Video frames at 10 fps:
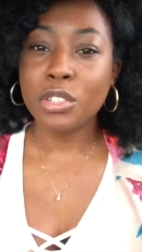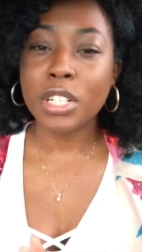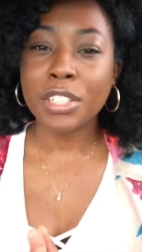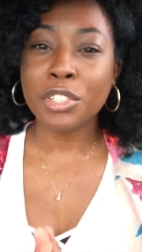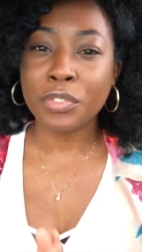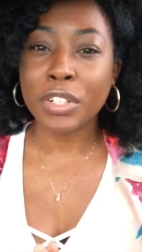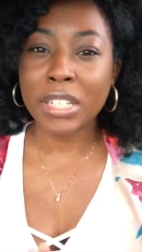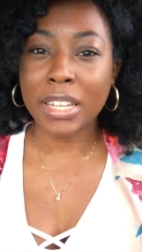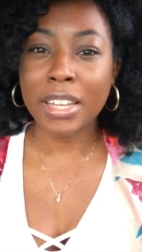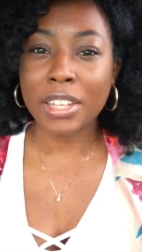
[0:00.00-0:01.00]
You start to
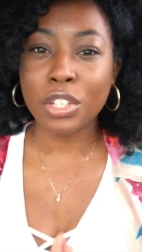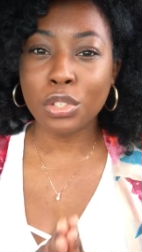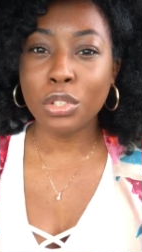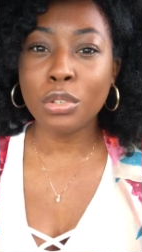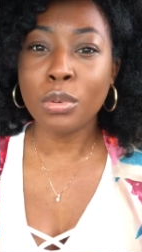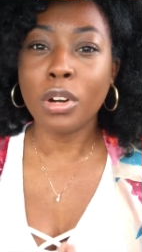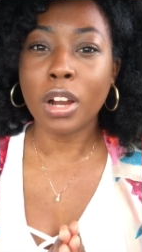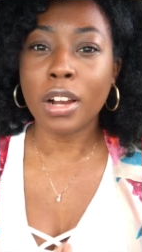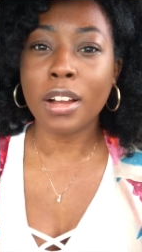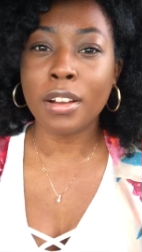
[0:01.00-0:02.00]
forget you
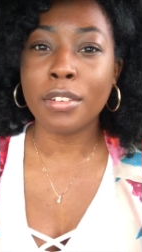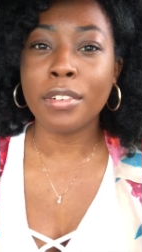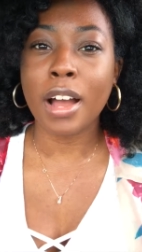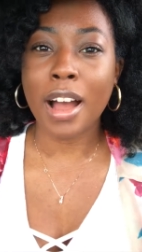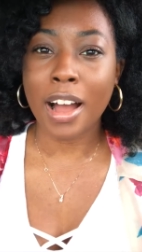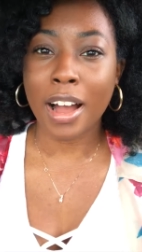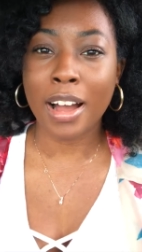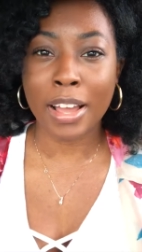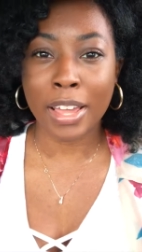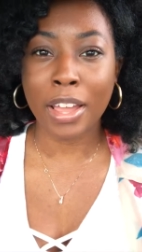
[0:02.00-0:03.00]
are of
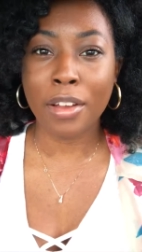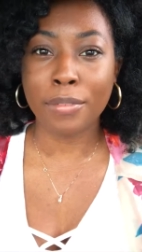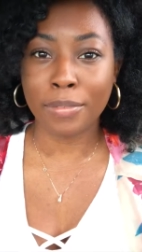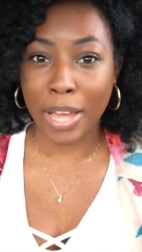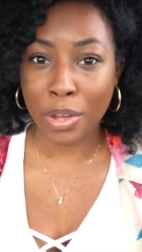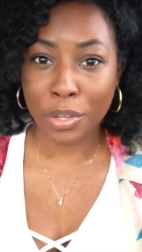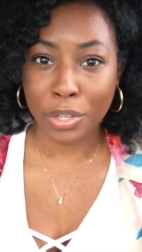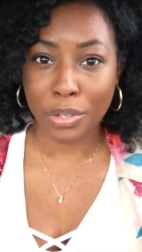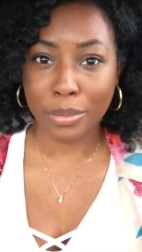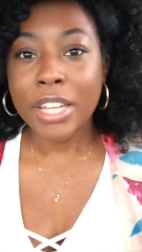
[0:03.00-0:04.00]
high
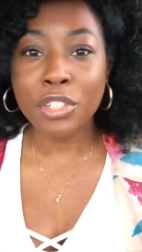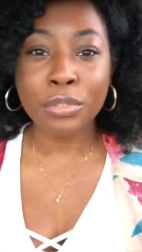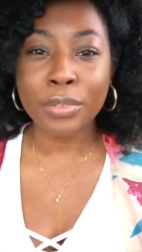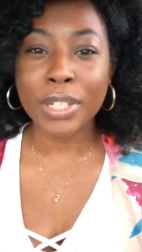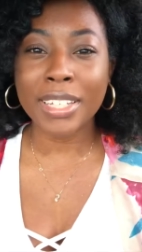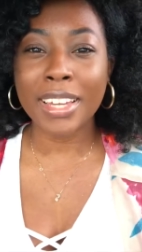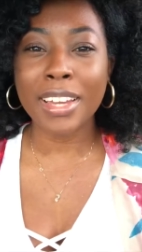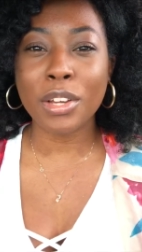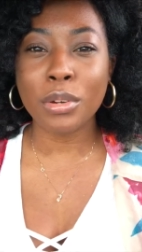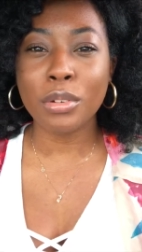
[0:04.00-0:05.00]
value, and you
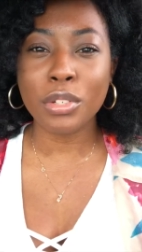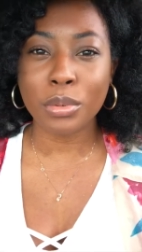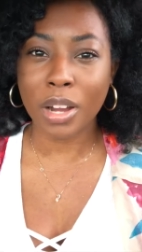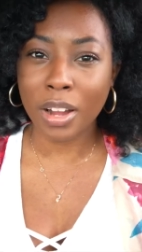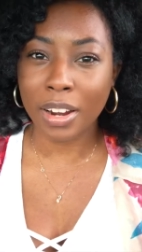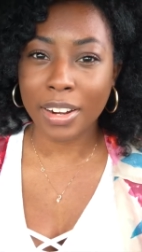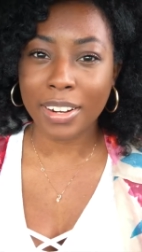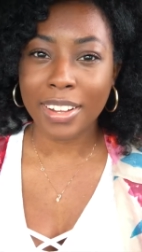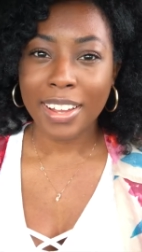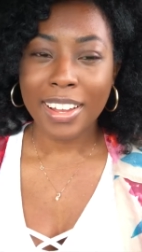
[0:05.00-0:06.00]
forget who you are.
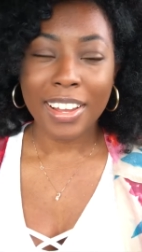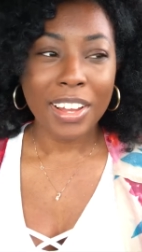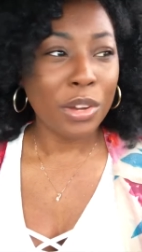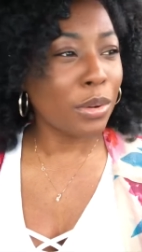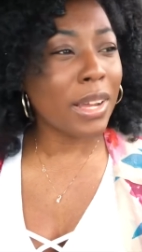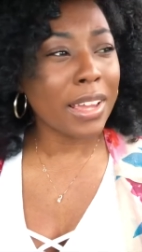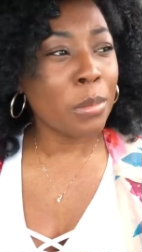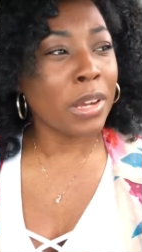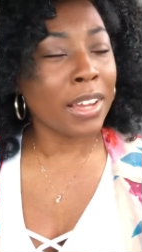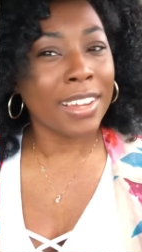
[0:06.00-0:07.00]
Who
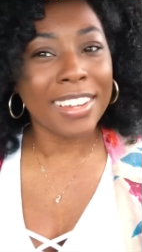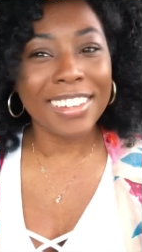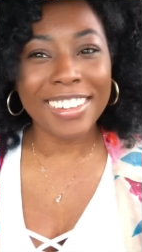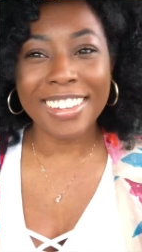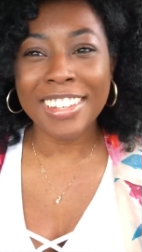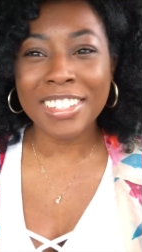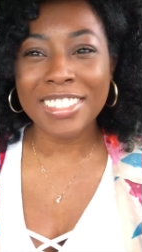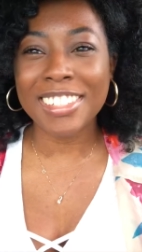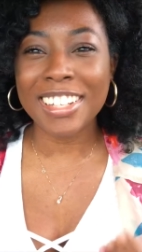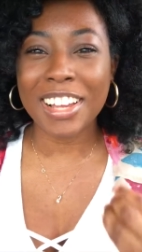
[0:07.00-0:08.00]
am I?
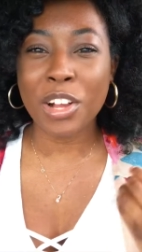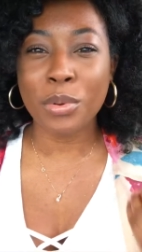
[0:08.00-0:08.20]
It's a